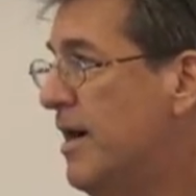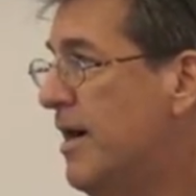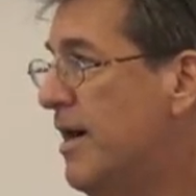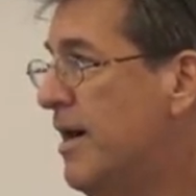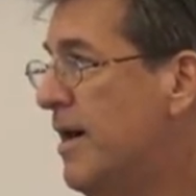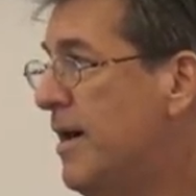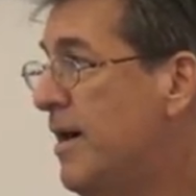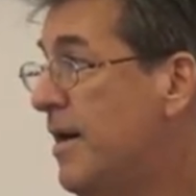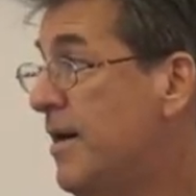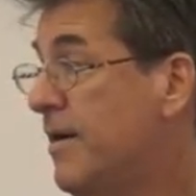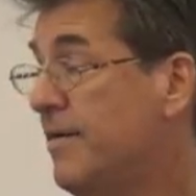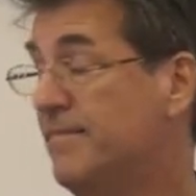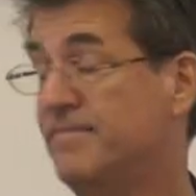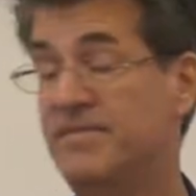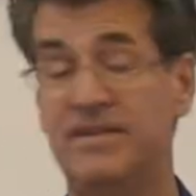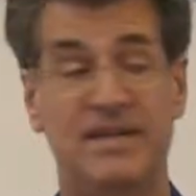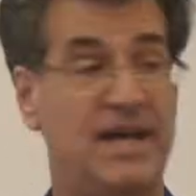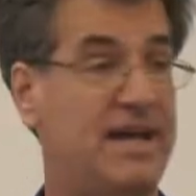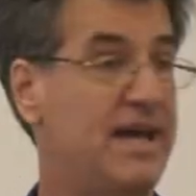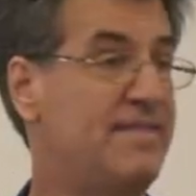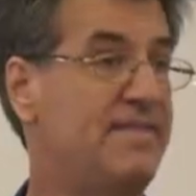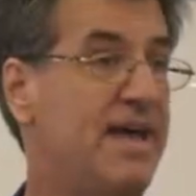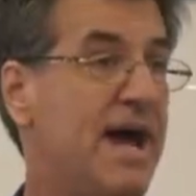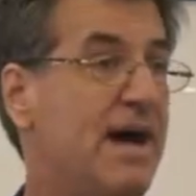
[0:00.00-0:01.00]
Uh,
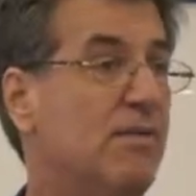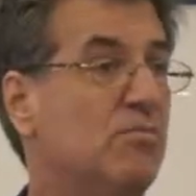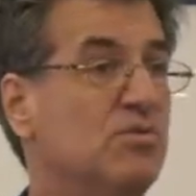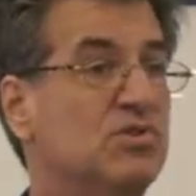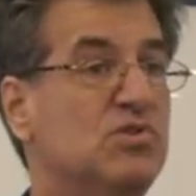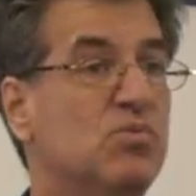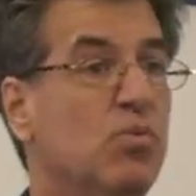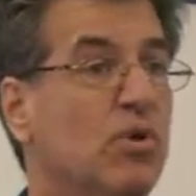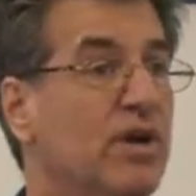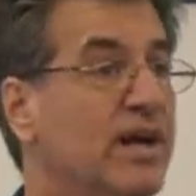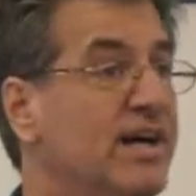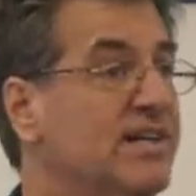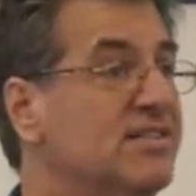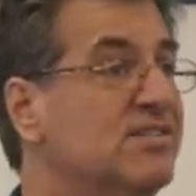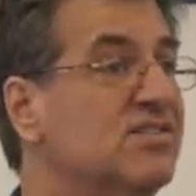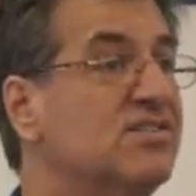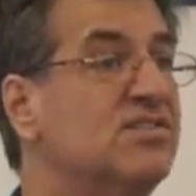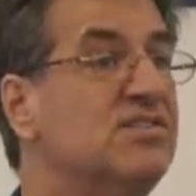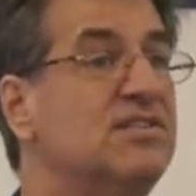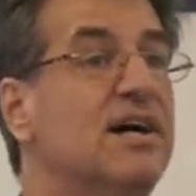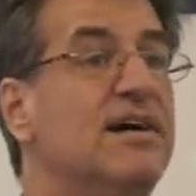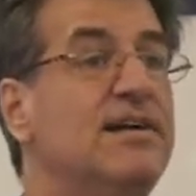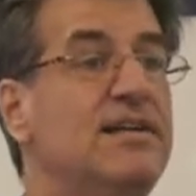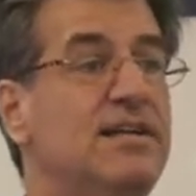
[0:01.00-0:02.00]
that was what I
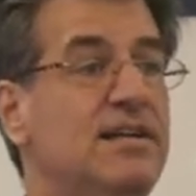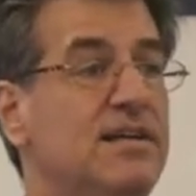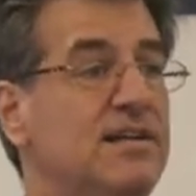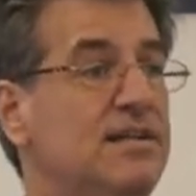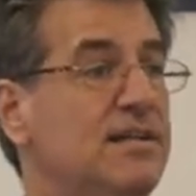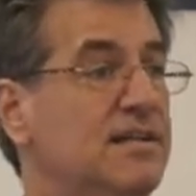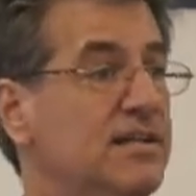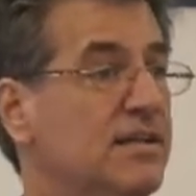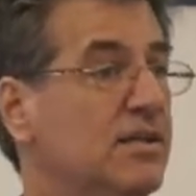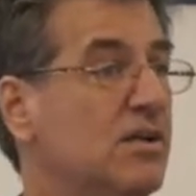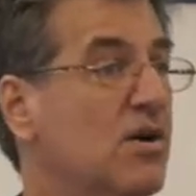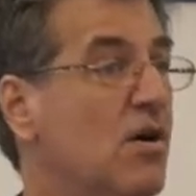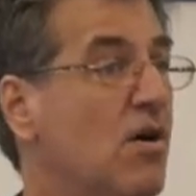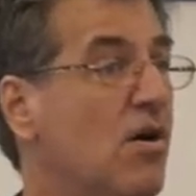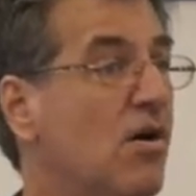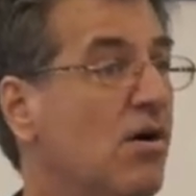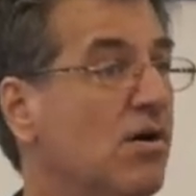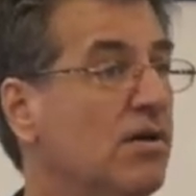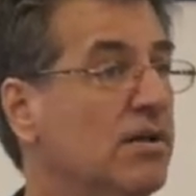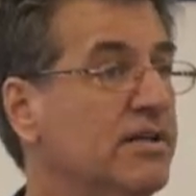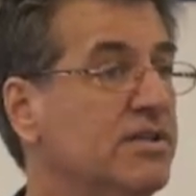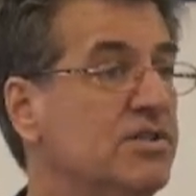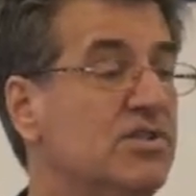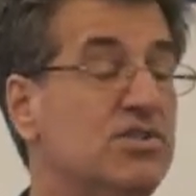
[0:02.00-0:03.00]
studied in
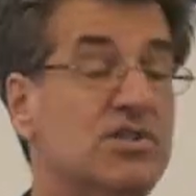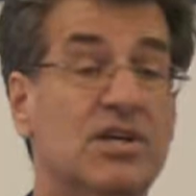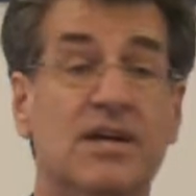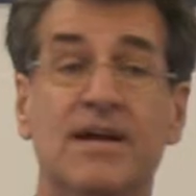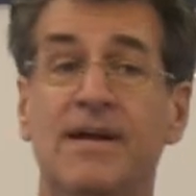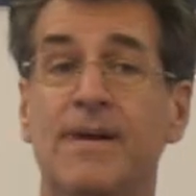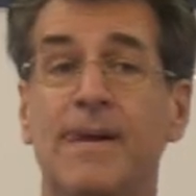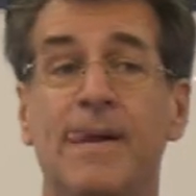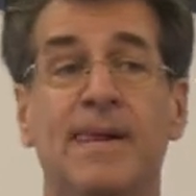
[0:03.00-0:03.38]
college.